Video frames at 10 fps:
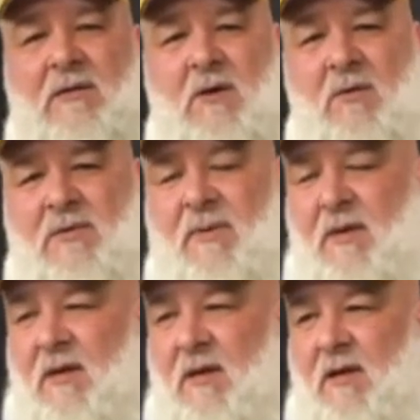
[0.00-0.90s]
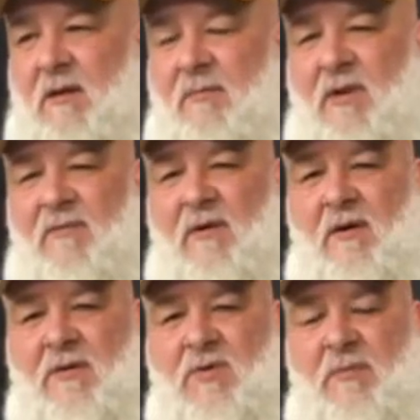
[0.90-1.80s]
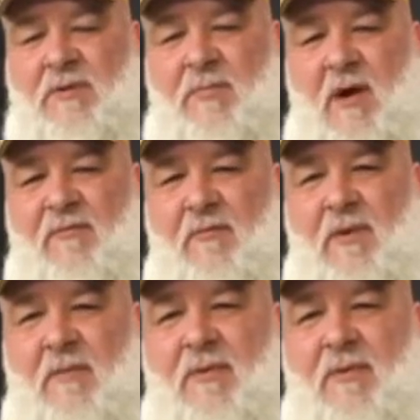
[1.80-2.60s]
It's always been a, a, little bit of a trouble spot for me,